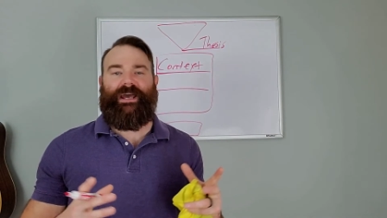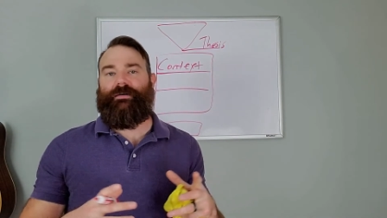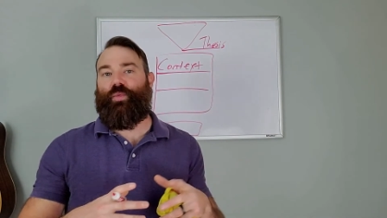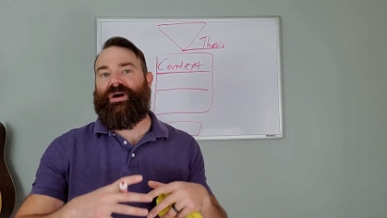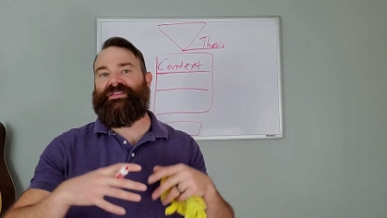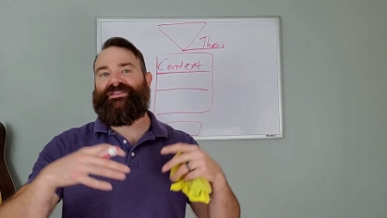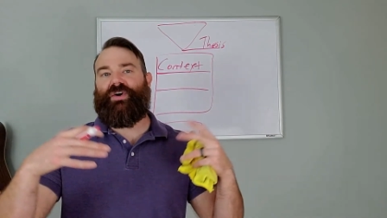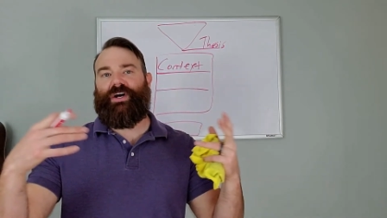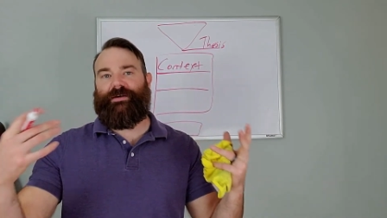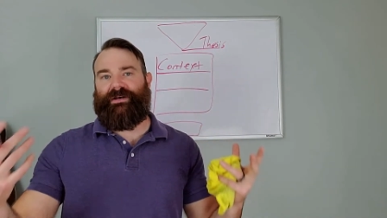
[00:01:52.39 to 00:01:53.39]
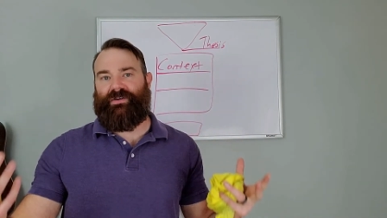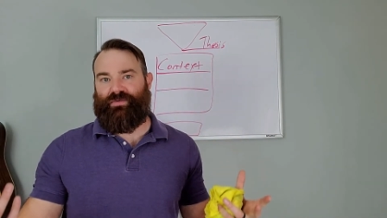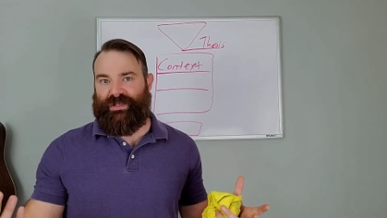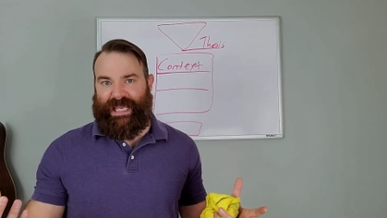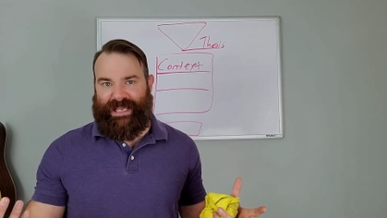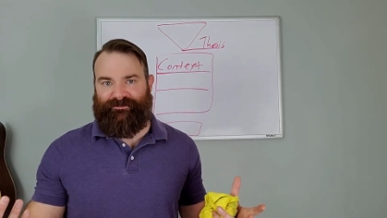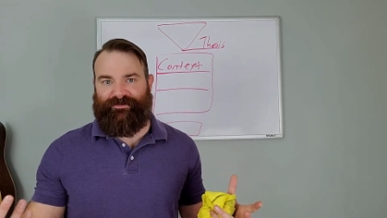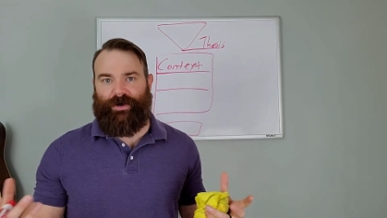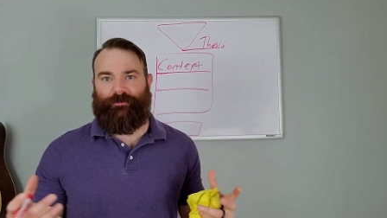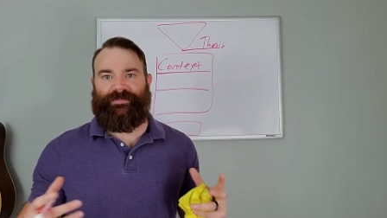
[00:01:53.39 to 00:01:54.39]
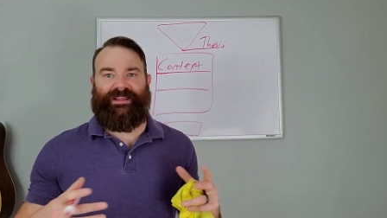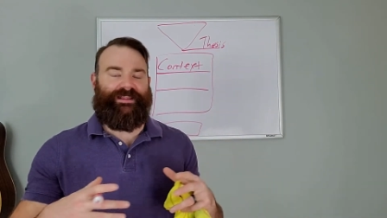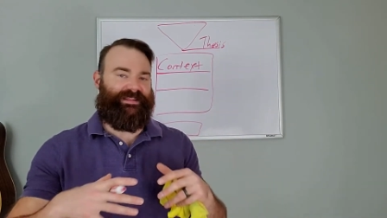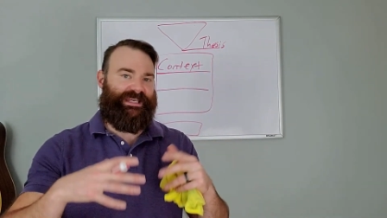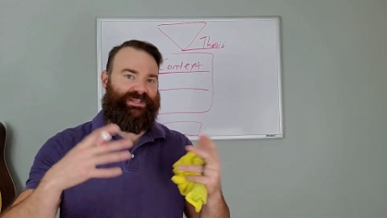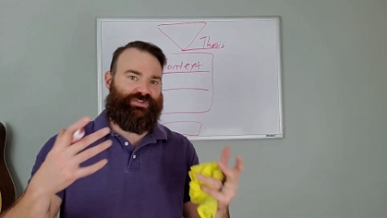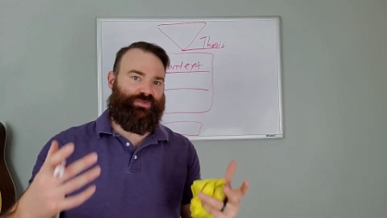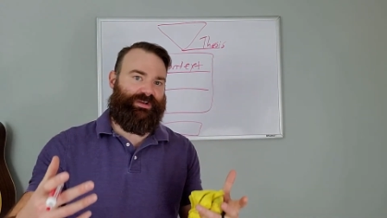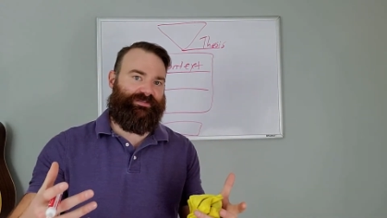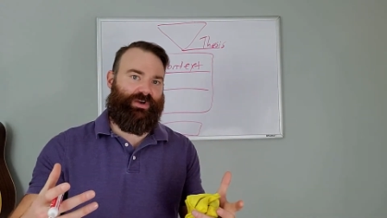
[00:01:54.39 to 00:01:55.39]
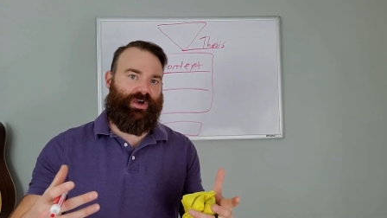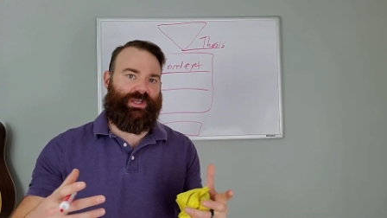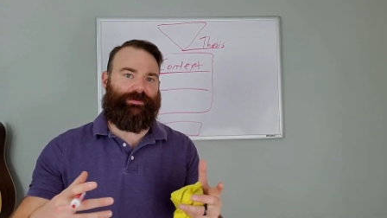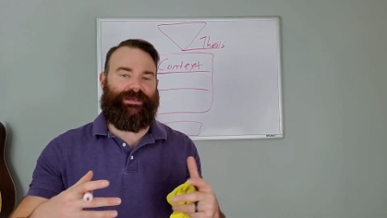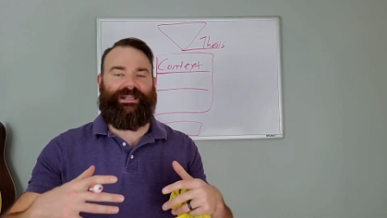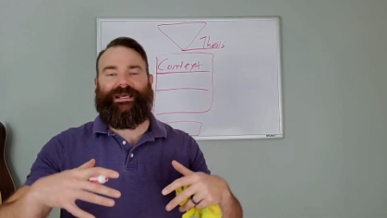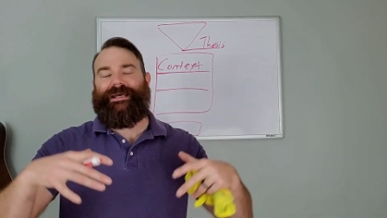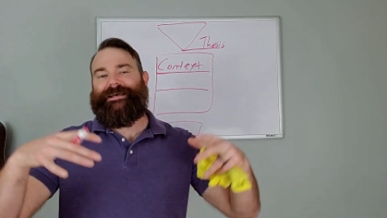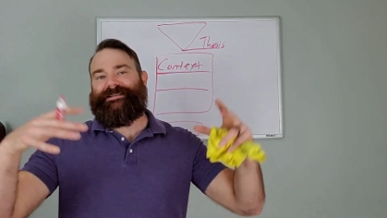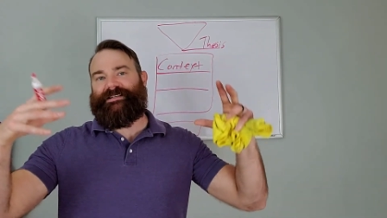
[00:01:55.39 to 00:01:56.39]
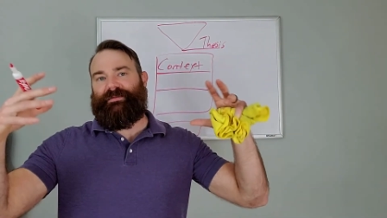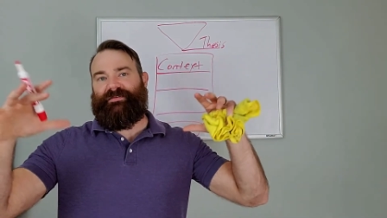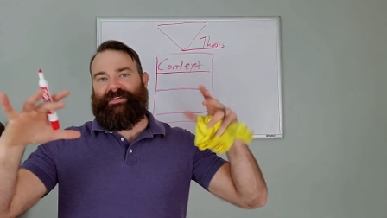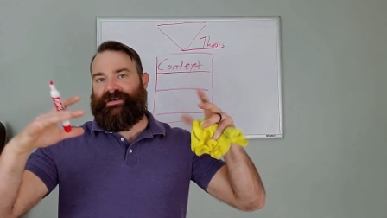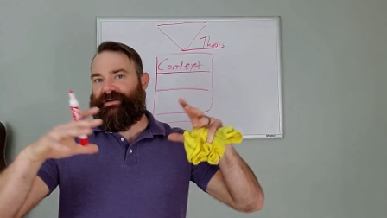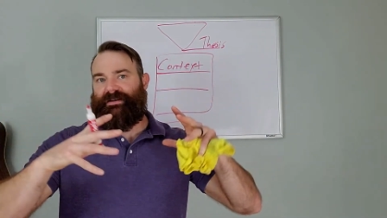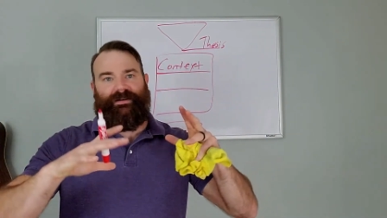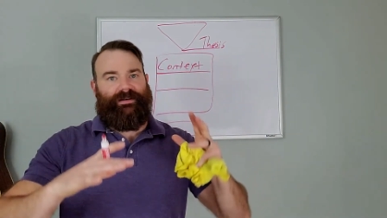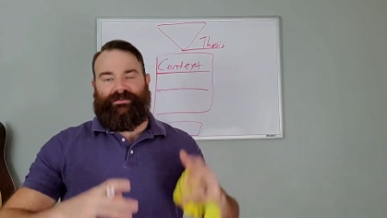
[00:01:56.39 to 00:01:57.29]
where this argument came from, the history of the argument, some of the